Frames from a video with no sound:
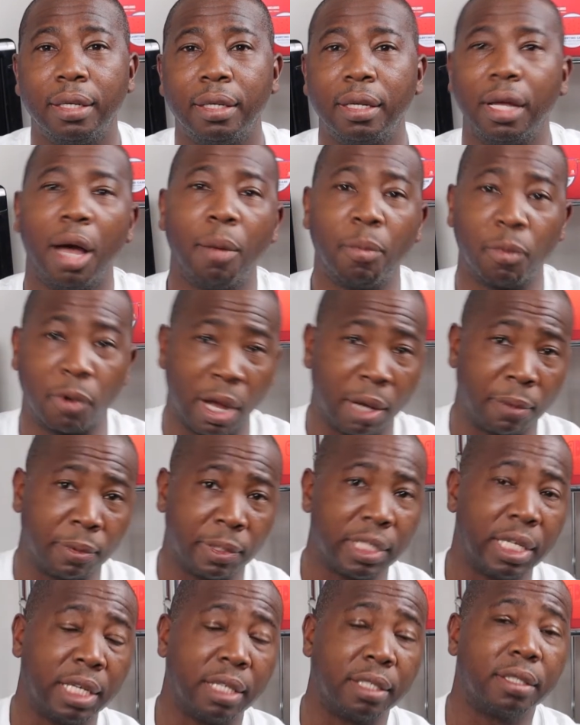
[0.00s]
I'm gonna rock
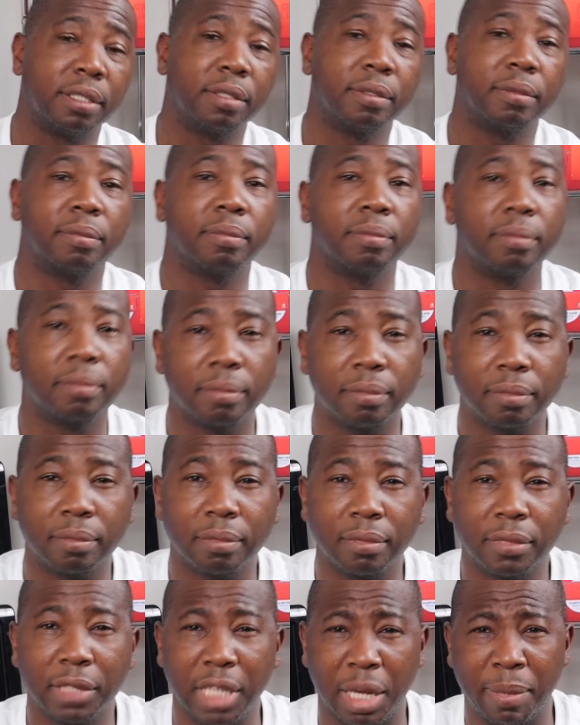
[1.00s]
with this.
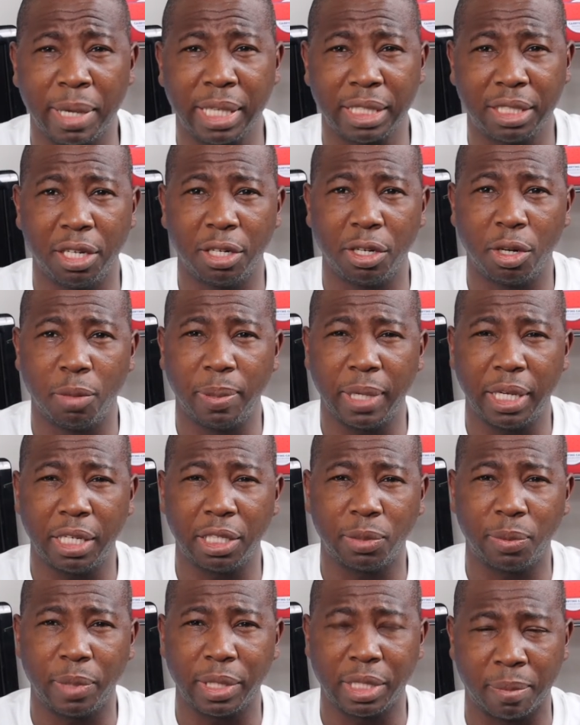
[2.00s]
Am I still gonna play the
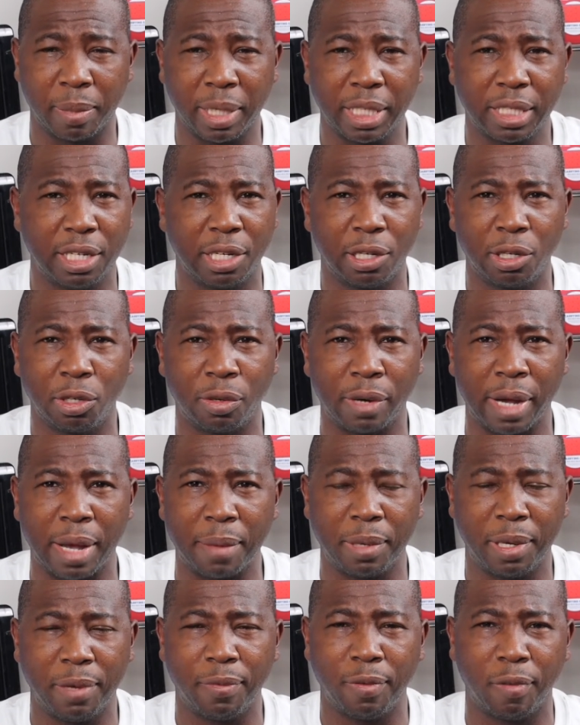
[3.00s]
Switch? Am I still gonna
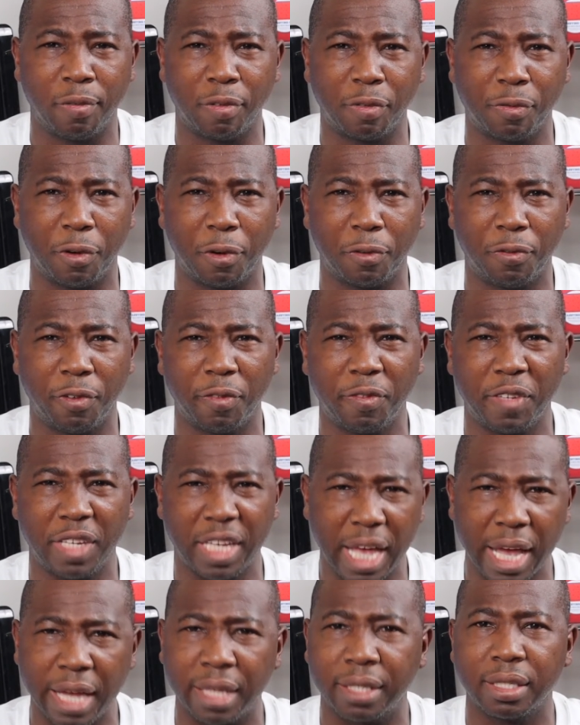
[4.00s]
grab it even if it's $450?
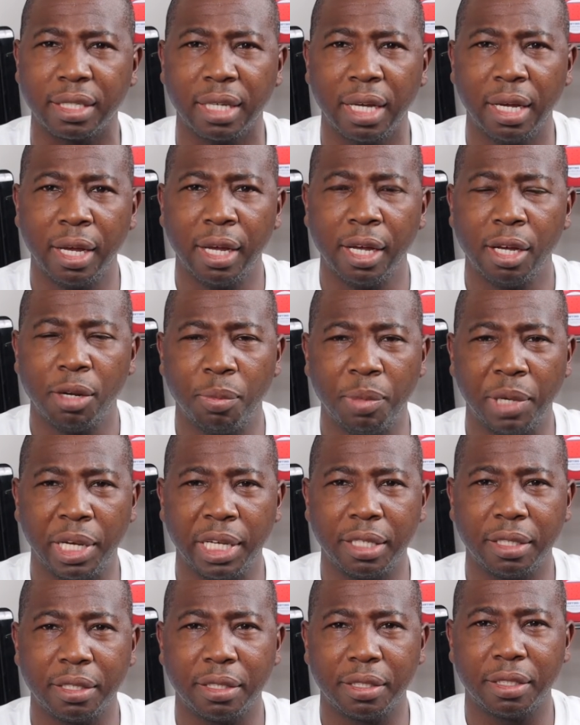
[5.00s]
Yes.
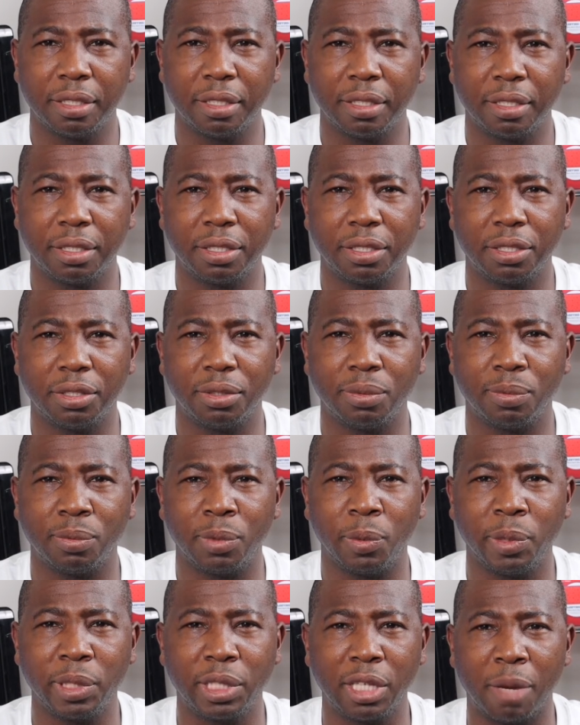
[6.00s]
But
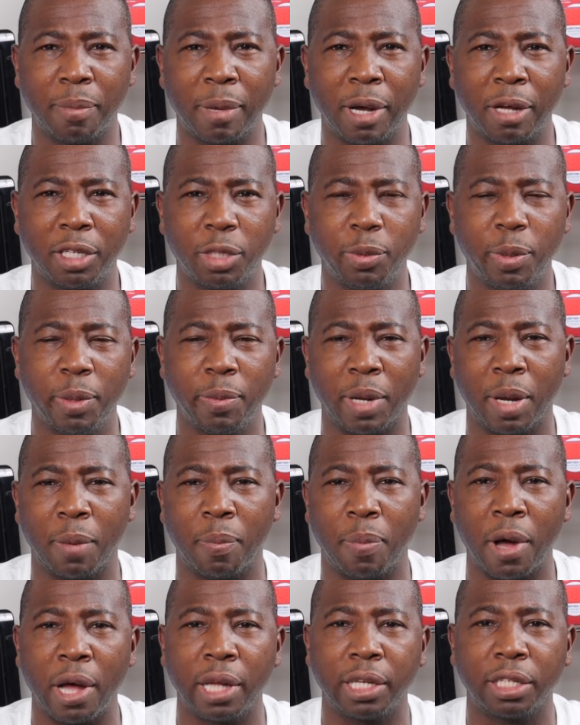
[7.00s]
when we talk about all these people that
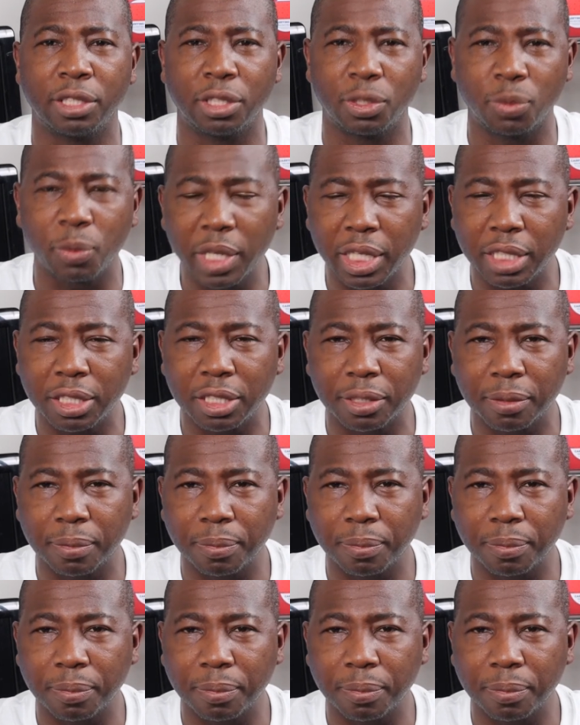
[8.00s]
bought the Switch,